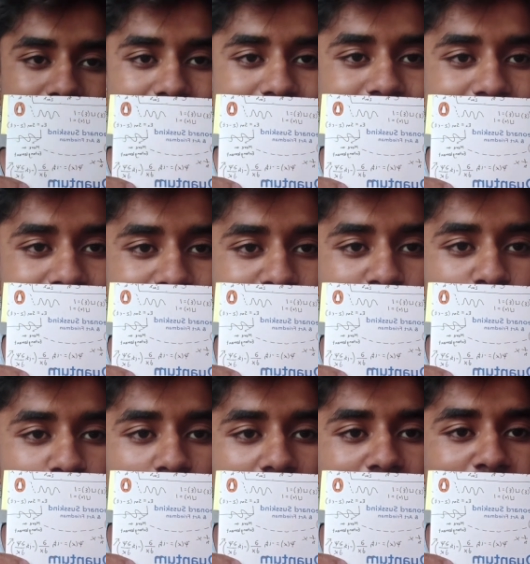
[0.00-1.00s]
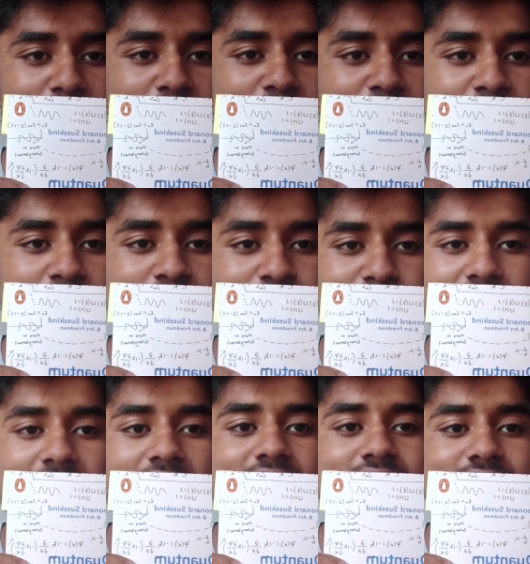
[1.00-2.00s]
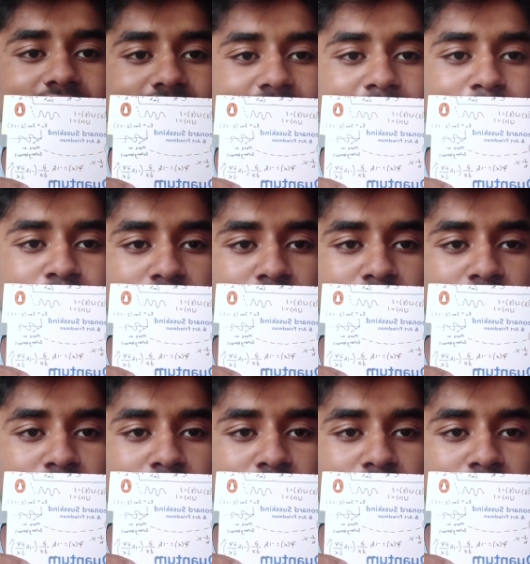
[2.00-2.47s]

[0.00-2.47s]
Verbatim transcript: it says quantum mechanics